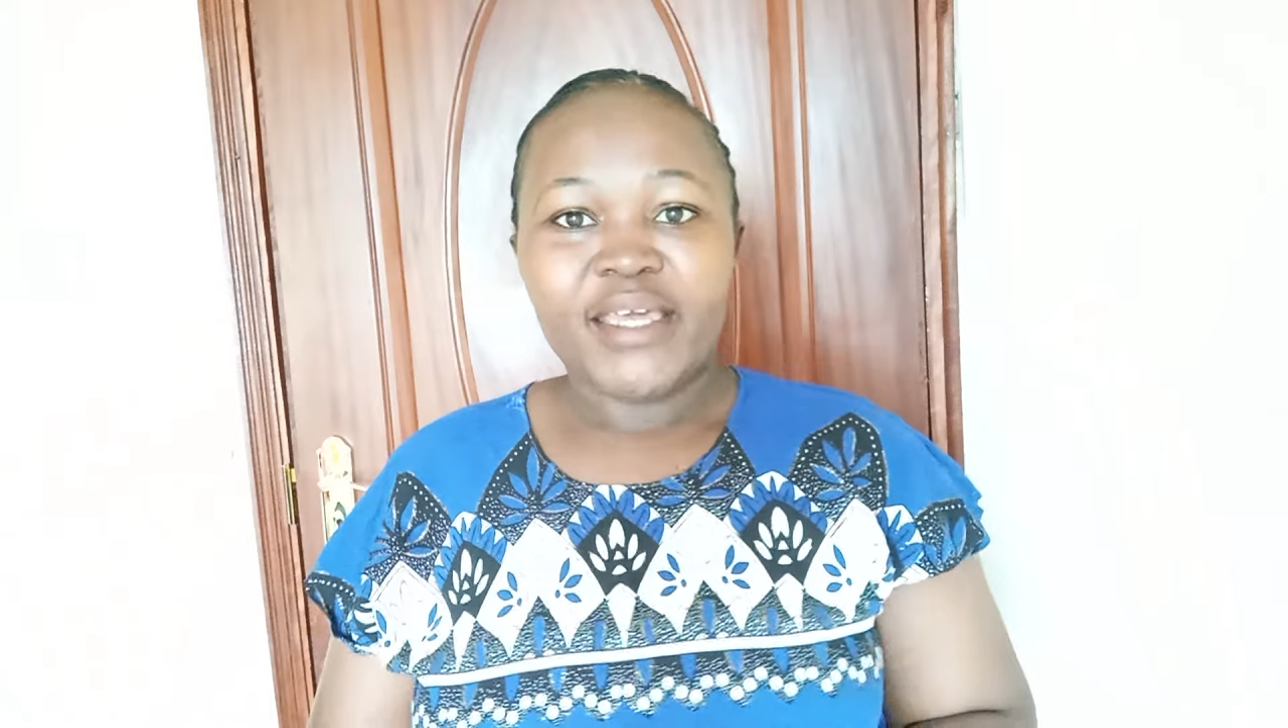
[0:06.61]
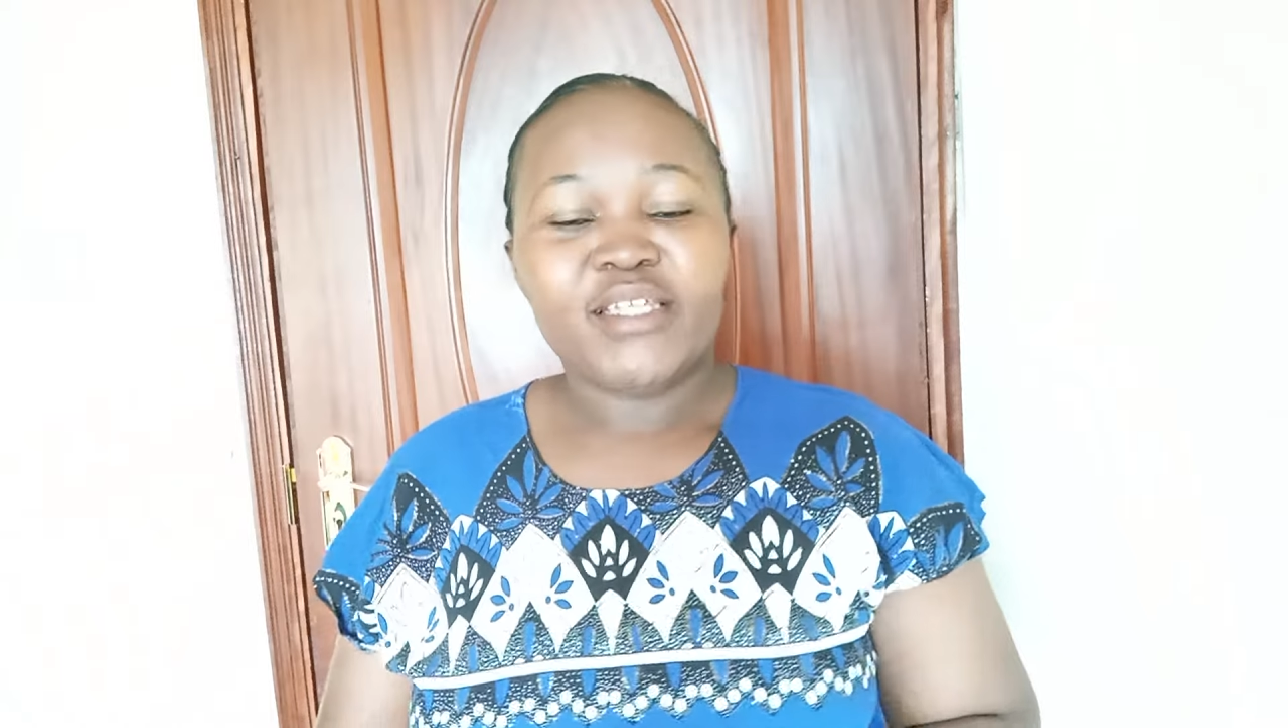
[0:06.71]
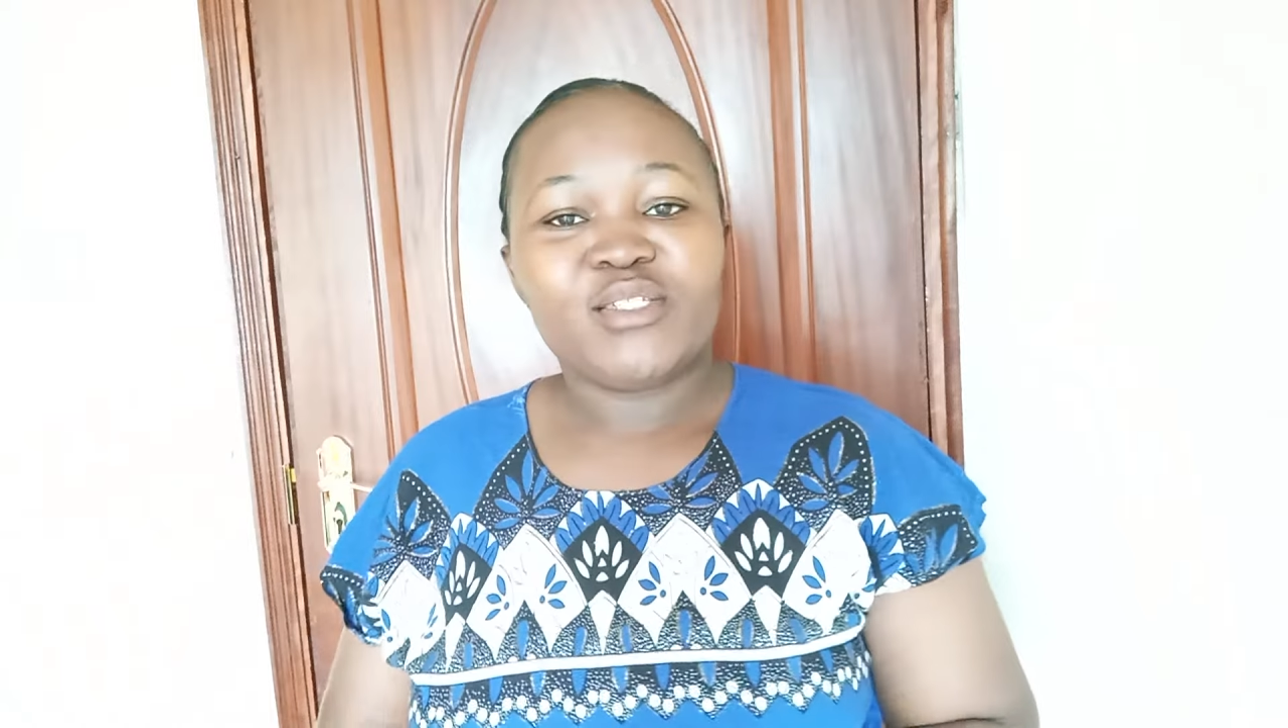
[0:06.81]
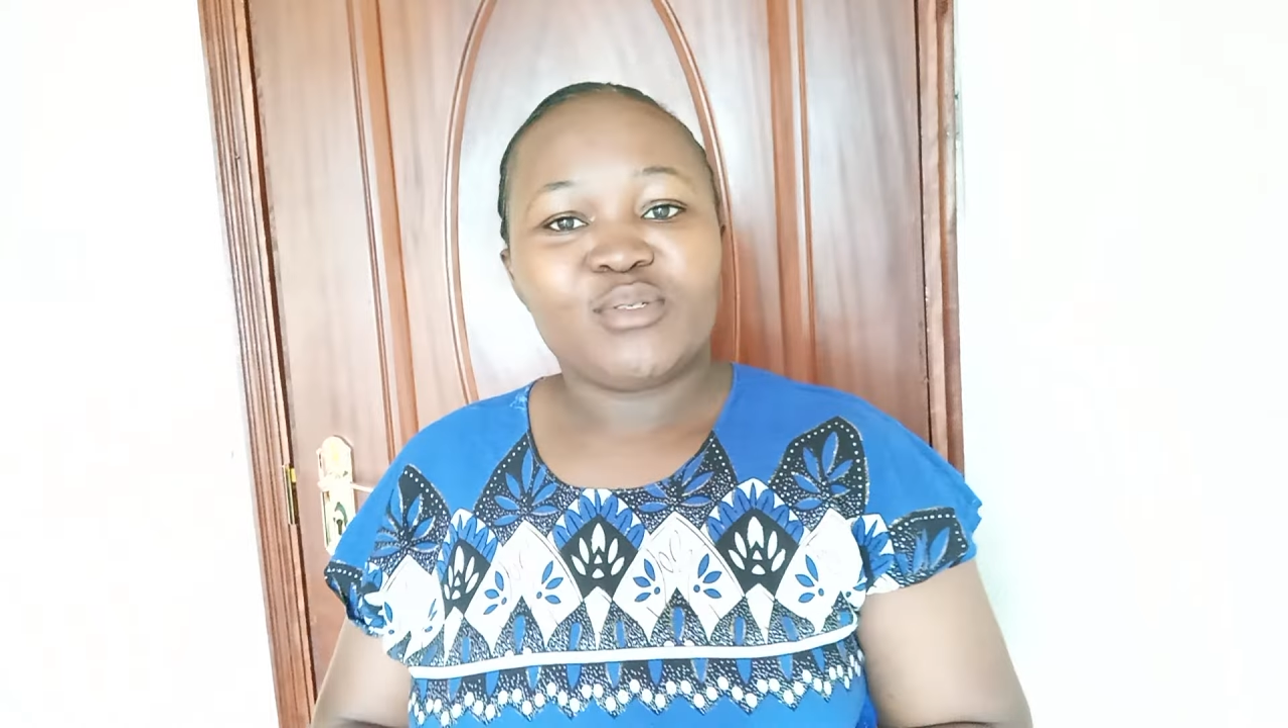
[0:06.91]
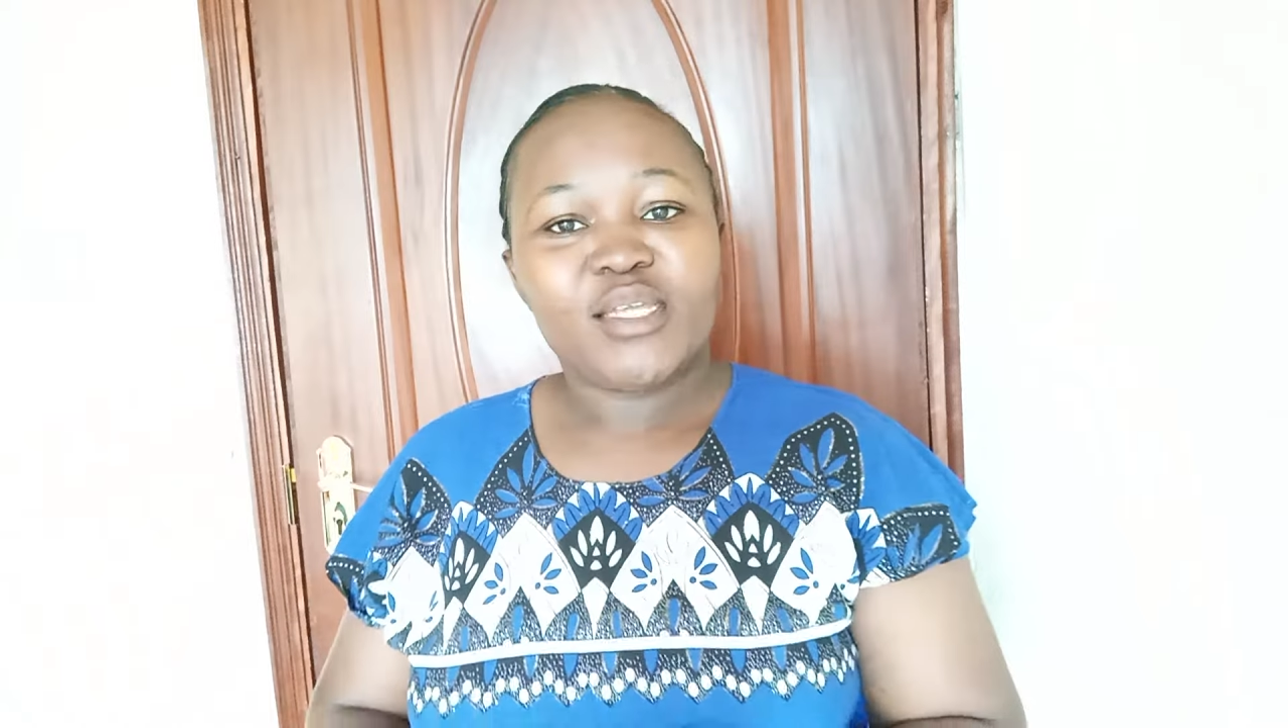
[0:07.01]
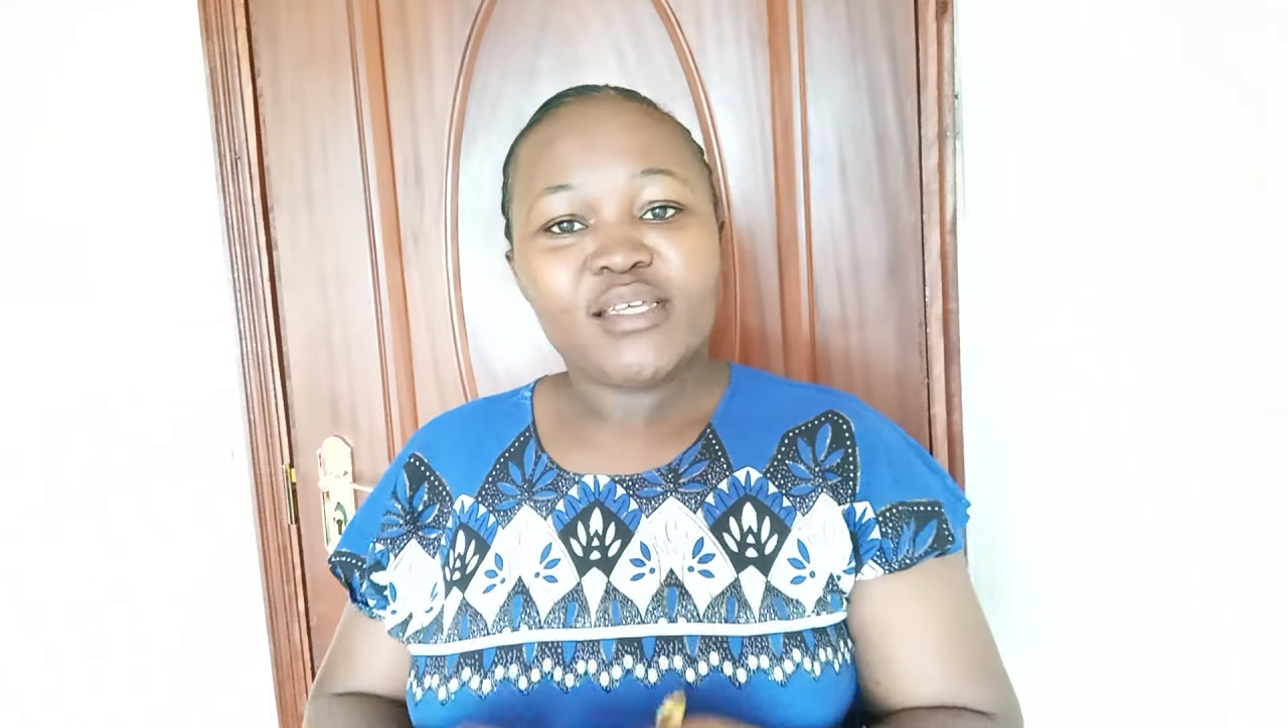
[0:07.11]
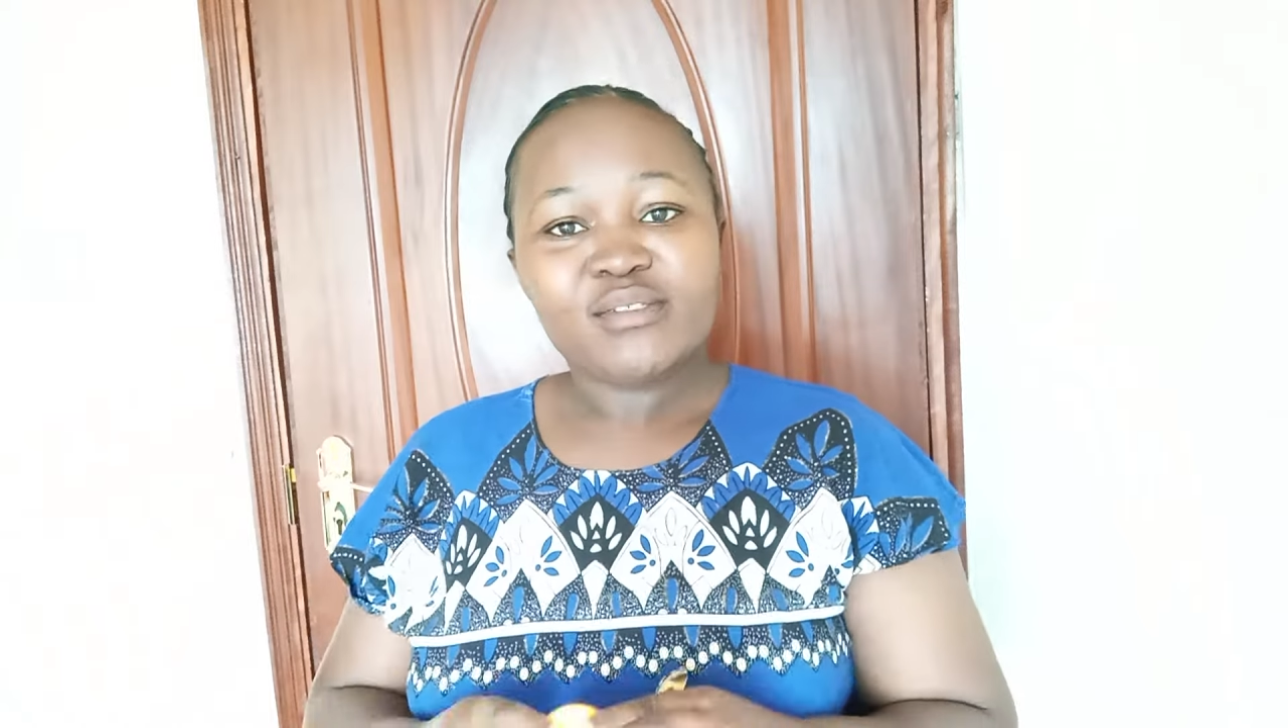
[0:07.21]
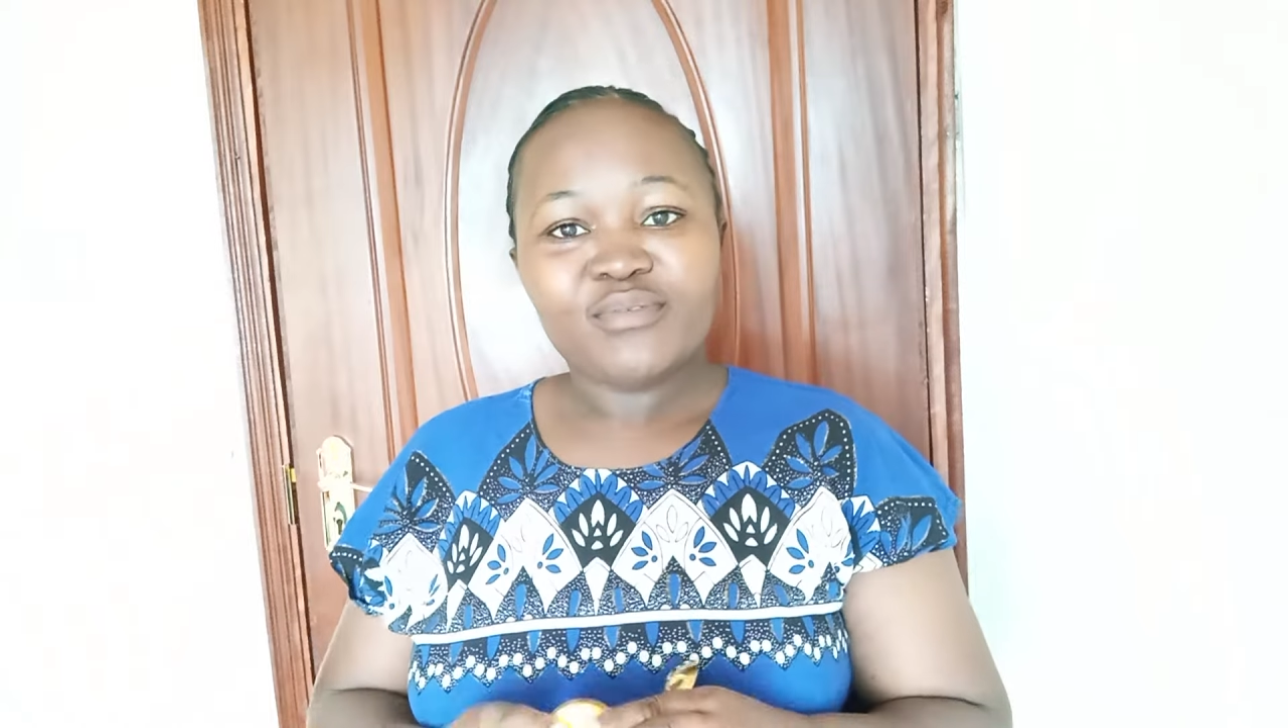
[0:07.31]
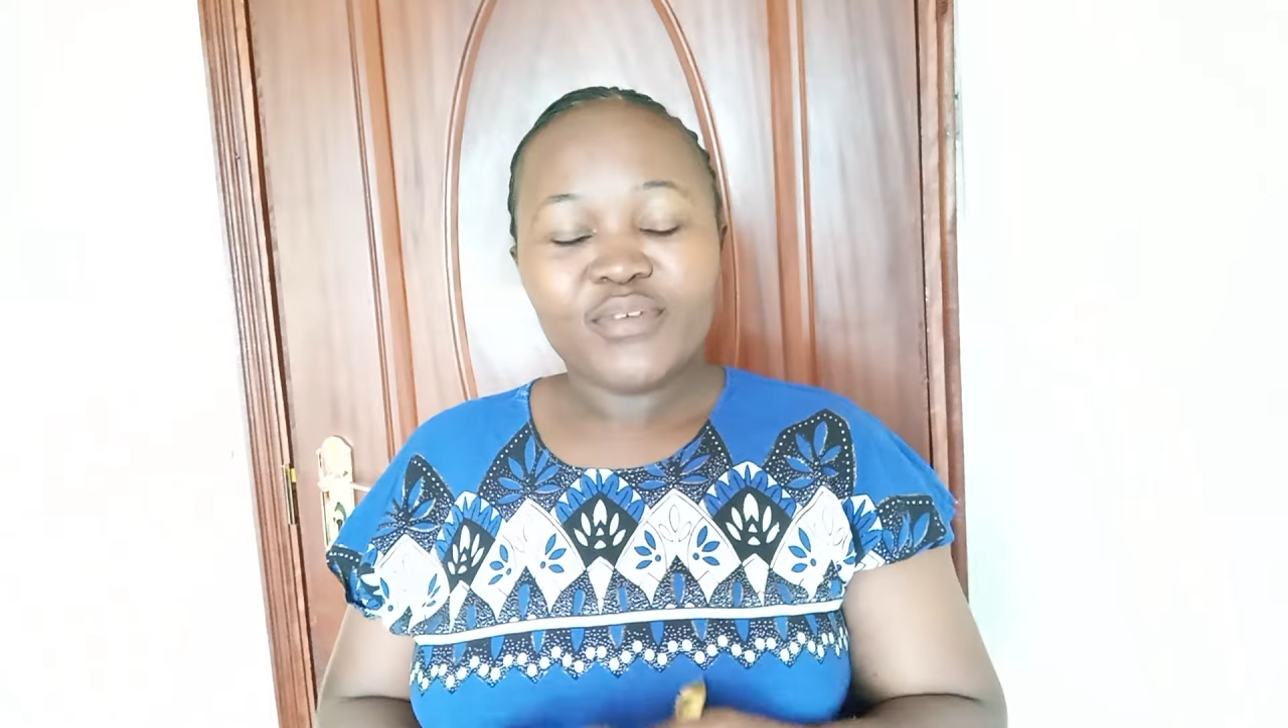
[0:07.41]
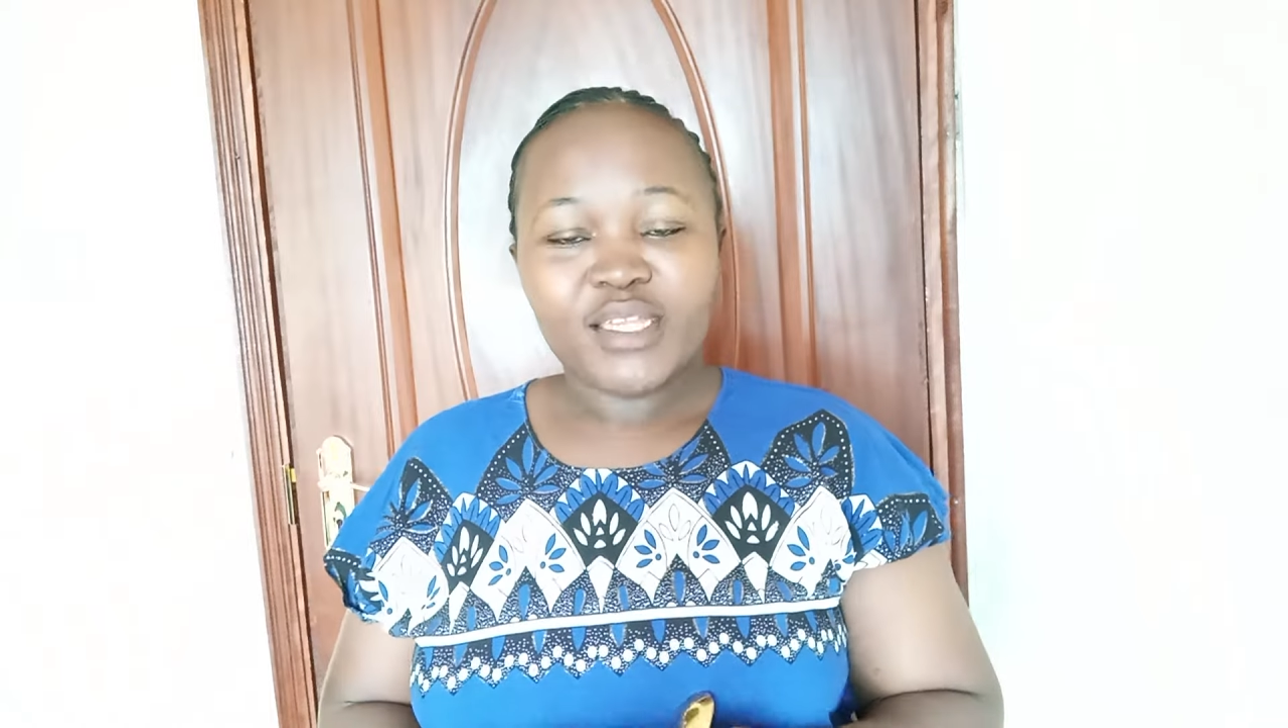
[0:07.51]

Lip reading: In today's